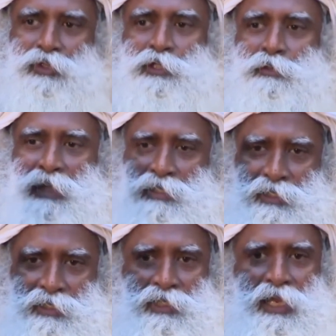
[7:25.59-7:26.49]
this
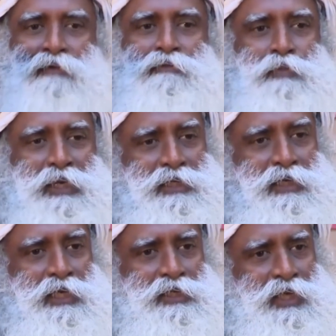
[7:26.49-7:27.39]

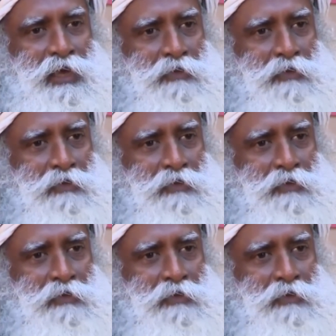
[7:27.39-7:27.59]
pleasantness in every